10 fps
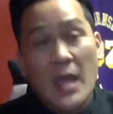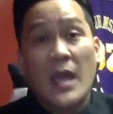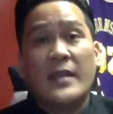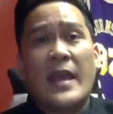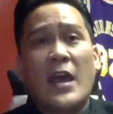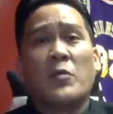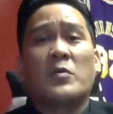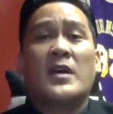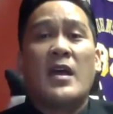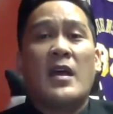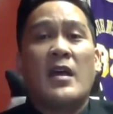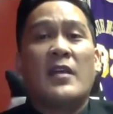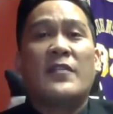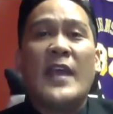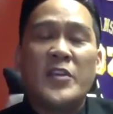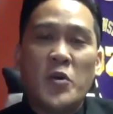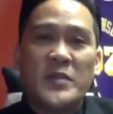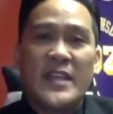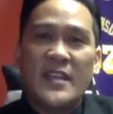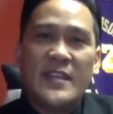Now, they don't
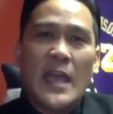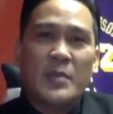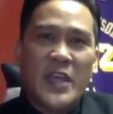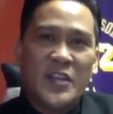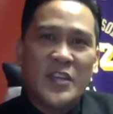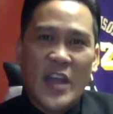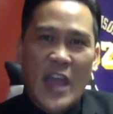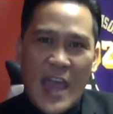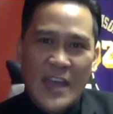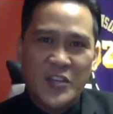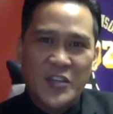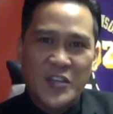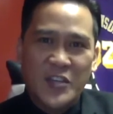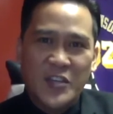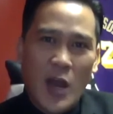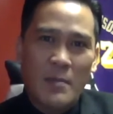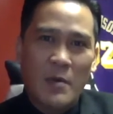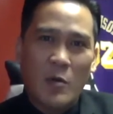in the application actually describe